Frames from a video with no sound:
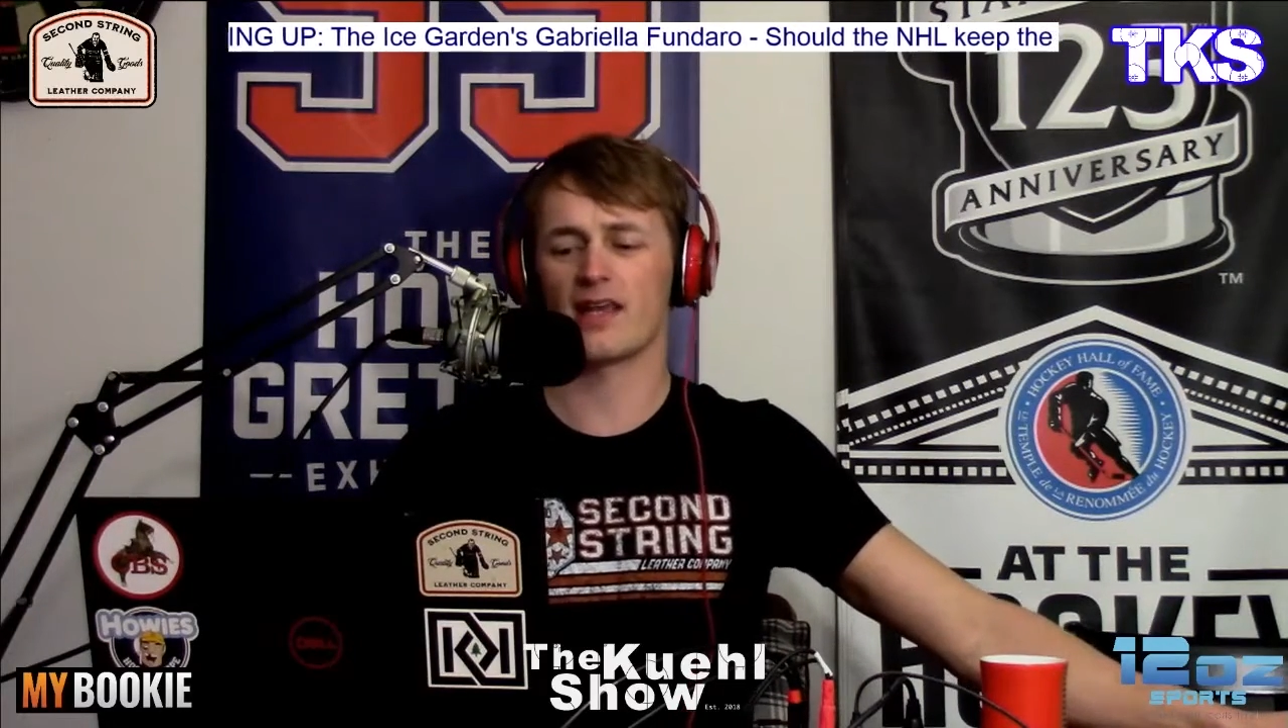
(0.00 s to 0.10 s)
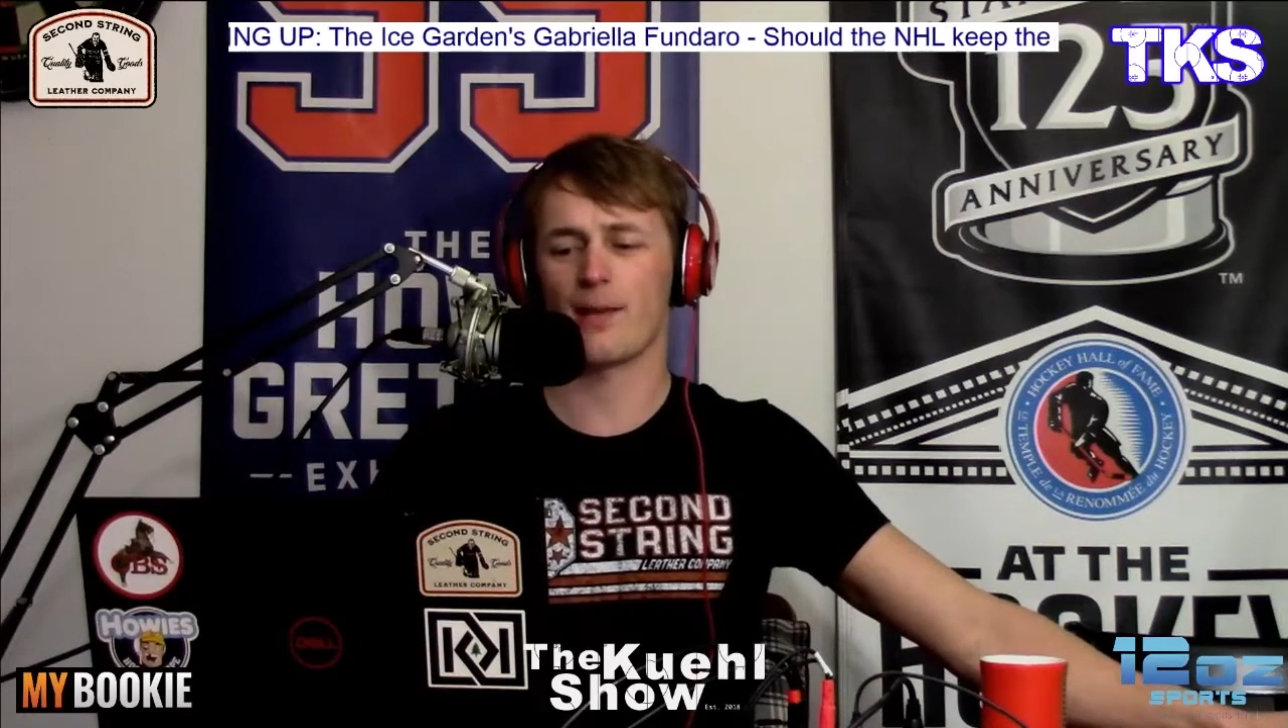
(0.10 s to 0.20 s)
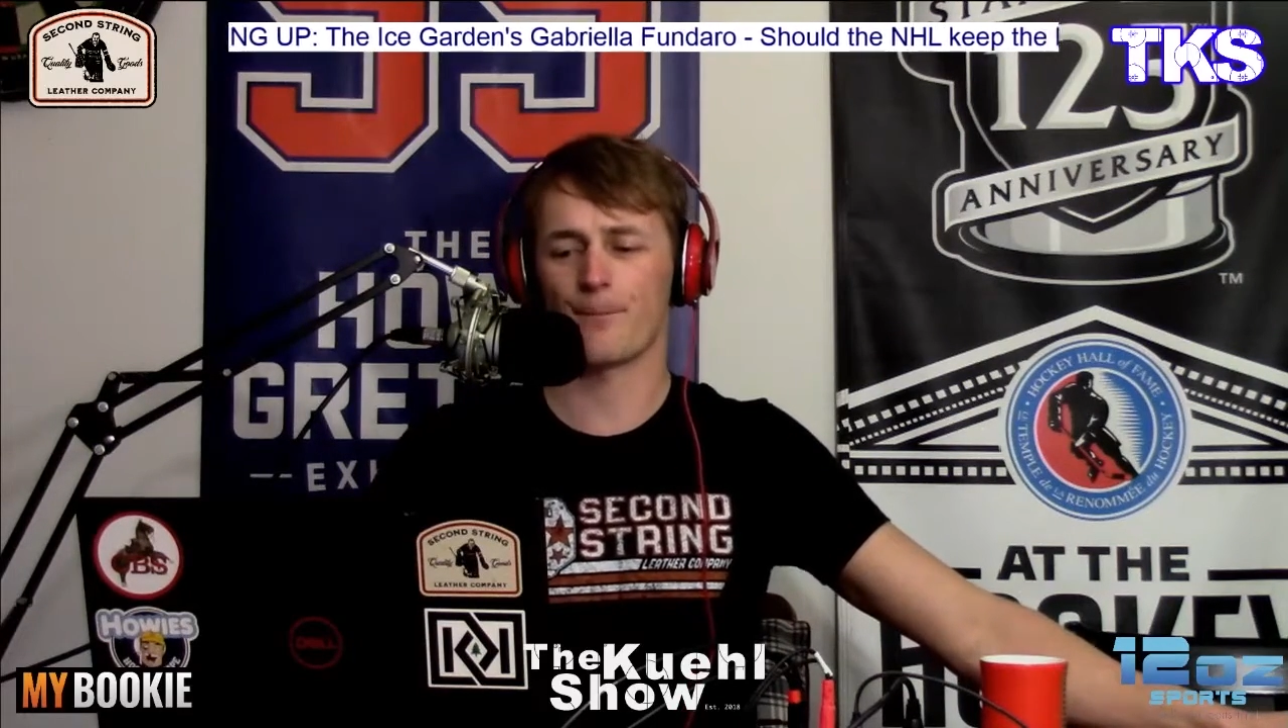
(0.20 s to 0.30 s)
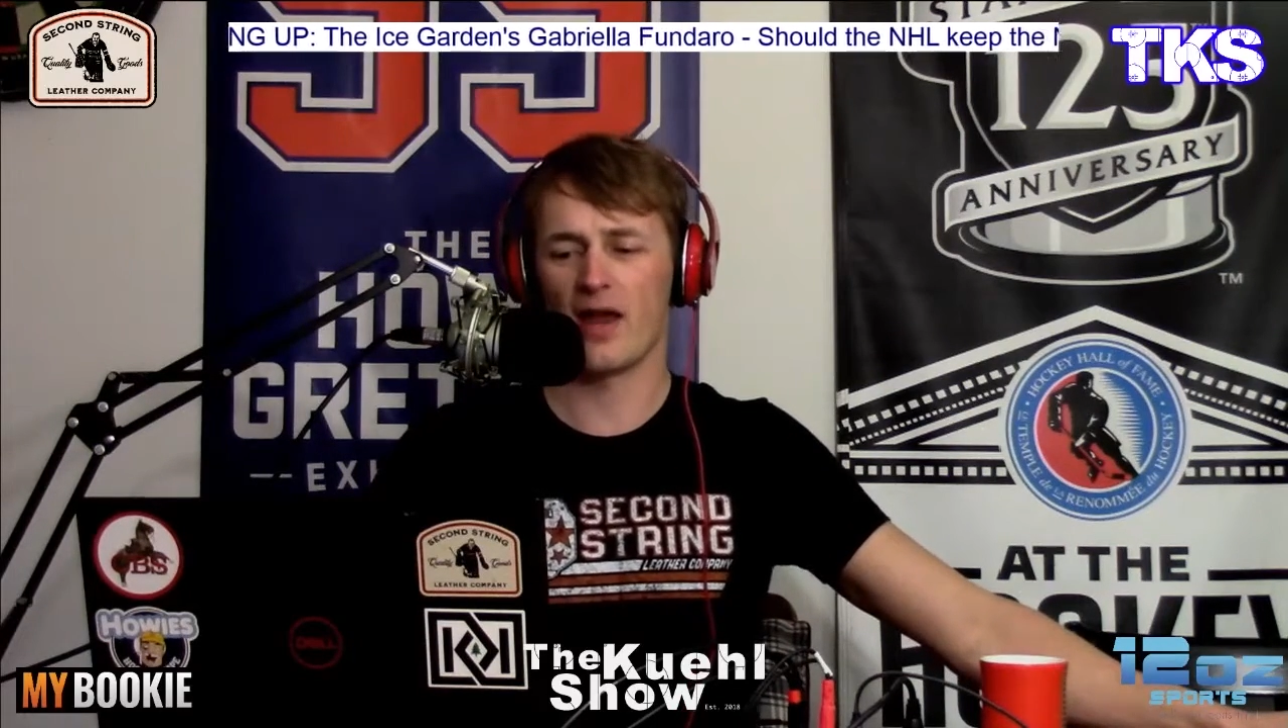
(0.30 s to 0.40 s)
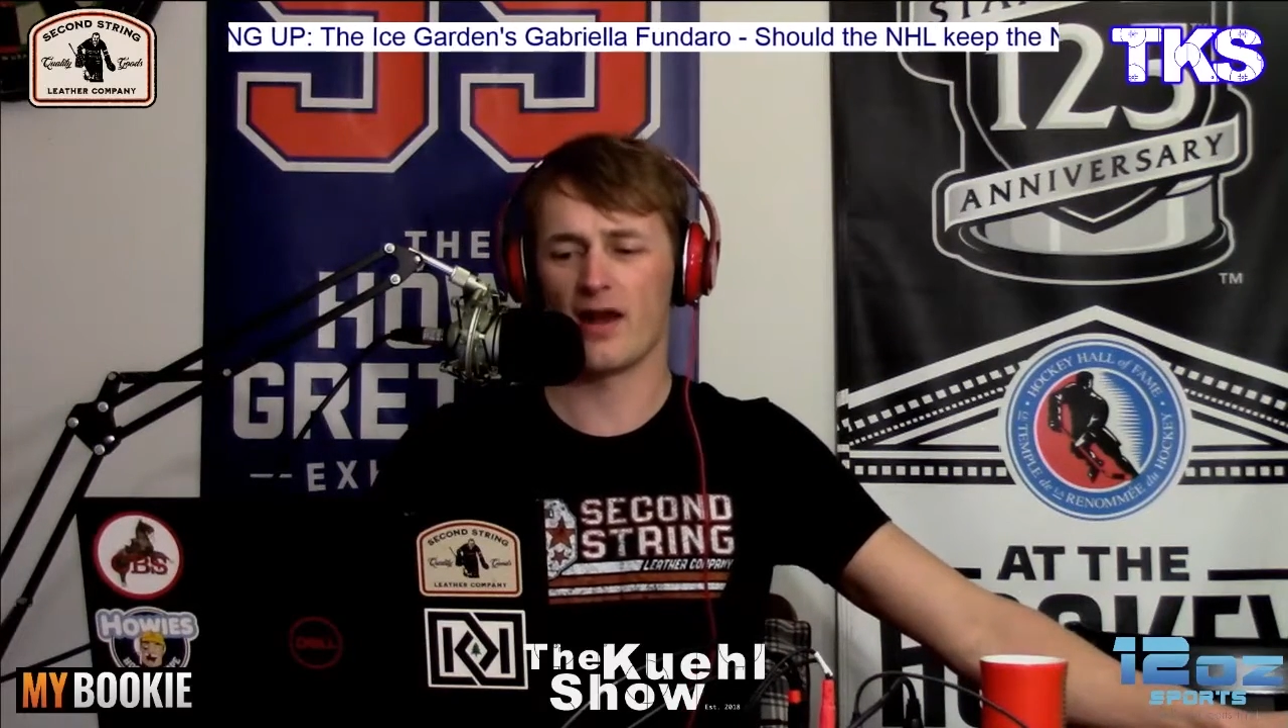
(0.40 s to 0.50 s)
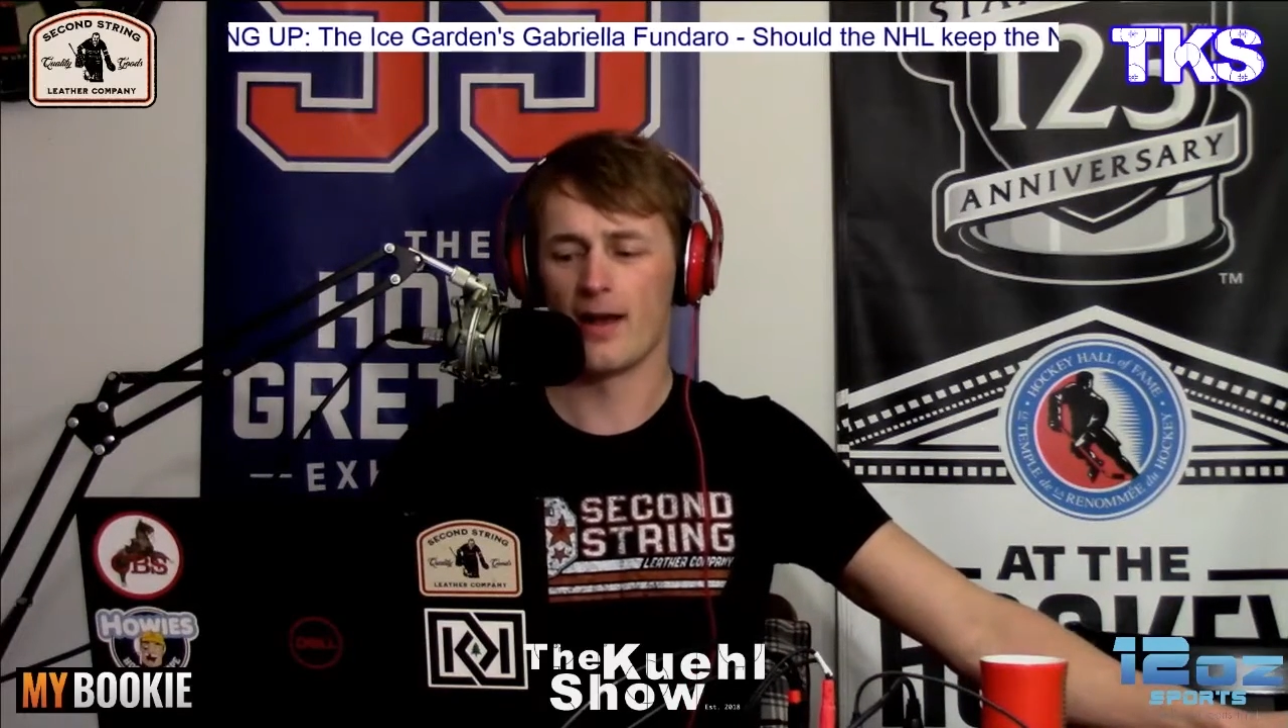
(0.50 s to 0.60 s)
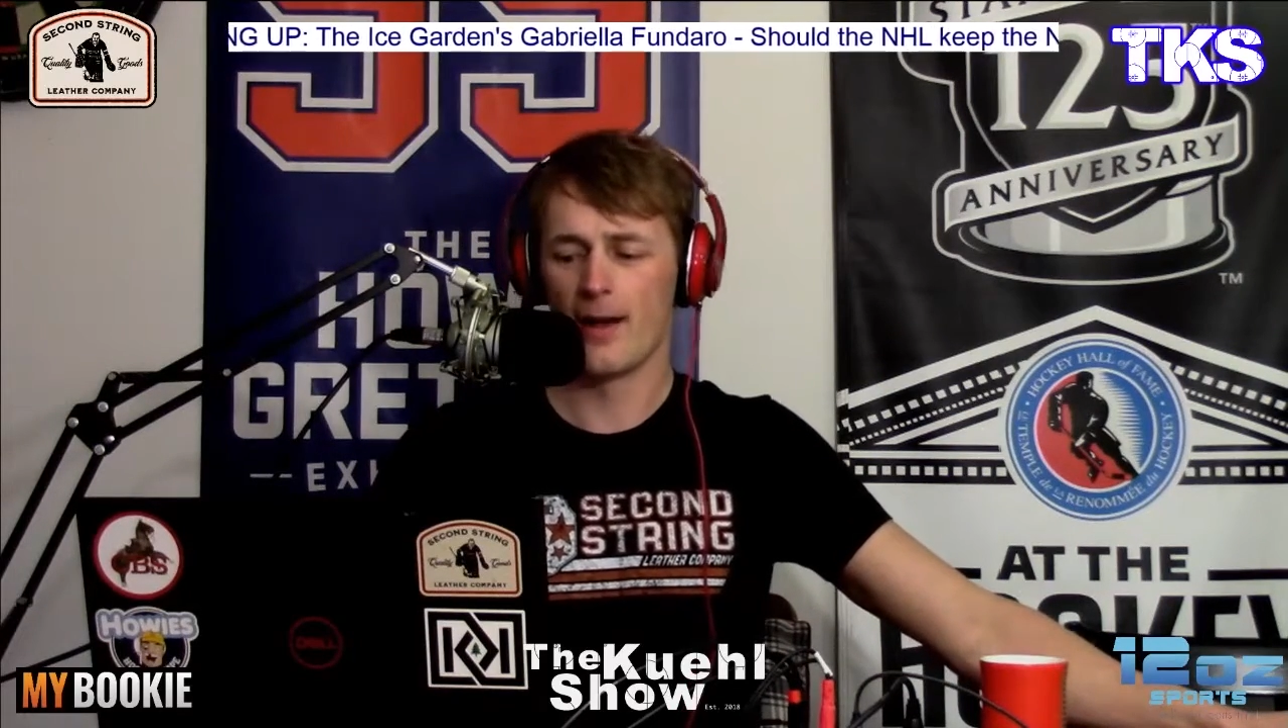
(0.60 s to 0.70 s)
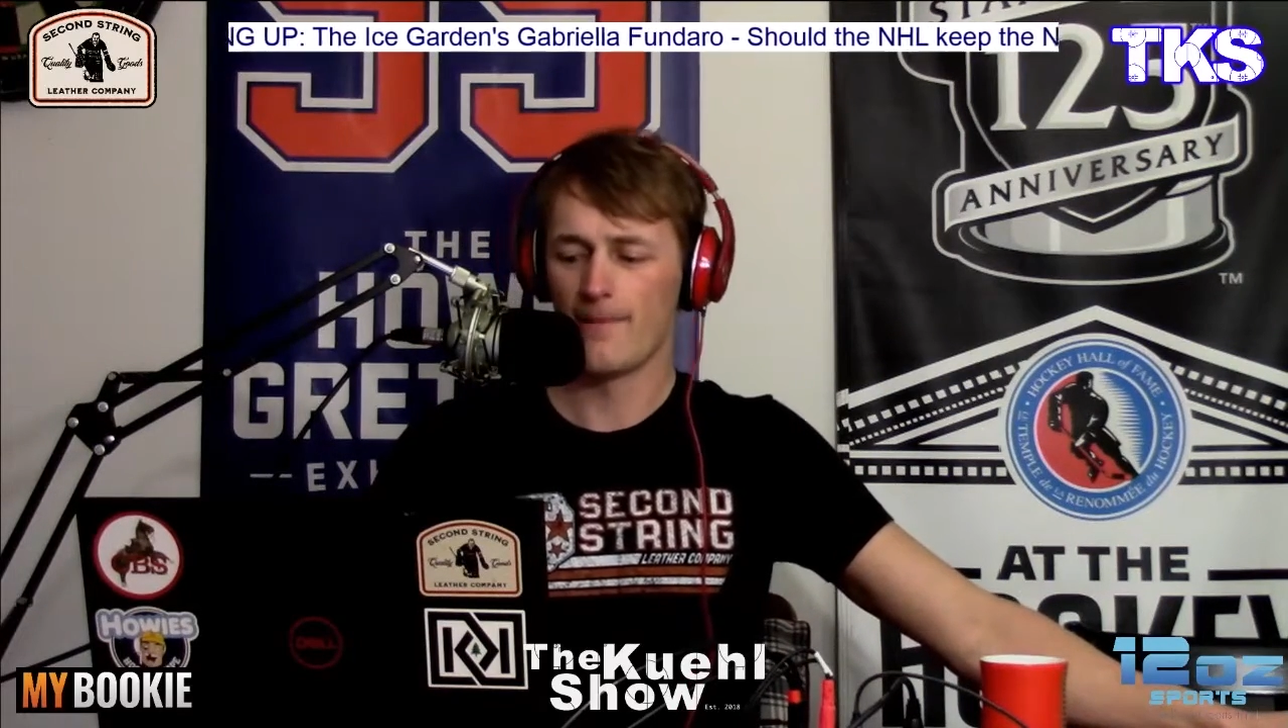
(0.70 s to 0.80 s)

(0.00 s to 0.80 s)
get paid